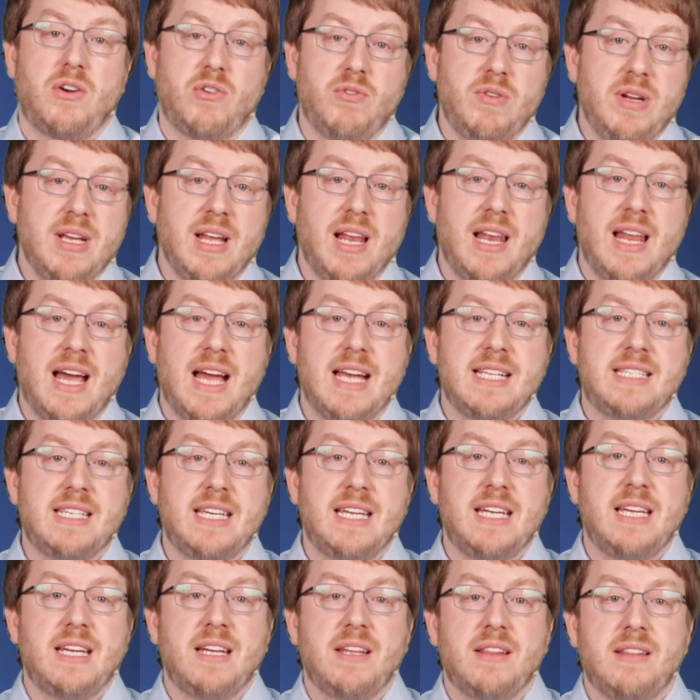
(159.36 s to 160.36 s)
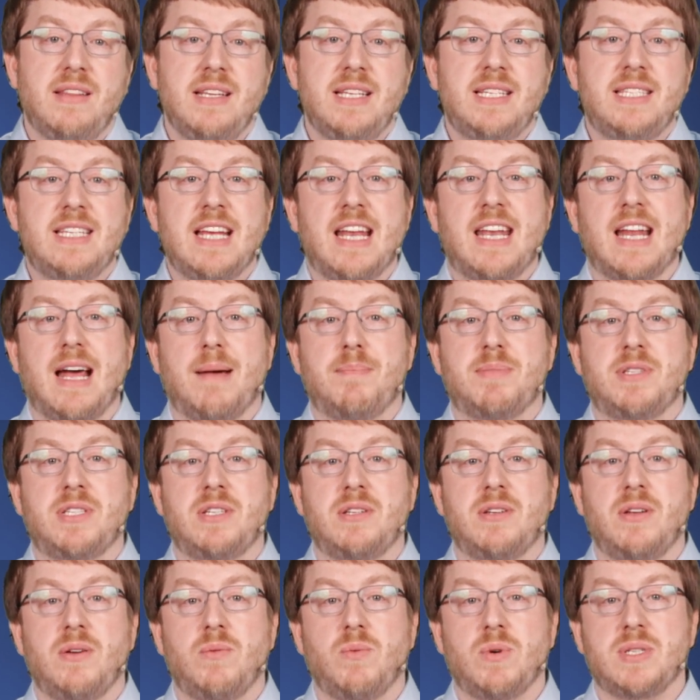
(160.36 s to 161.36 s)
Realizing these setups